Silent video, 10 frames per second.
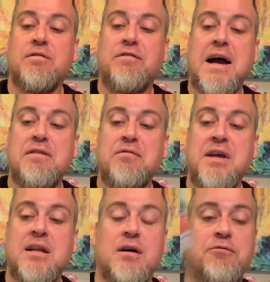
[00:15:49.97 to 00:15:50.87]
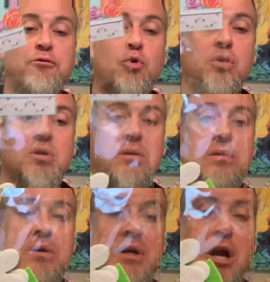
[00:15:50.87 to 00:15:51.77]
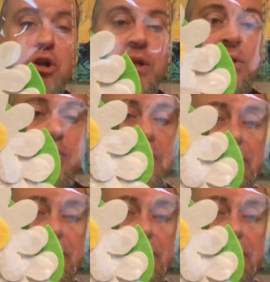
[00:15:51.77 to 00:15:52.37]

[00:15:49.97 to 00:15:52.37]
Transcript: five feet of floral garland.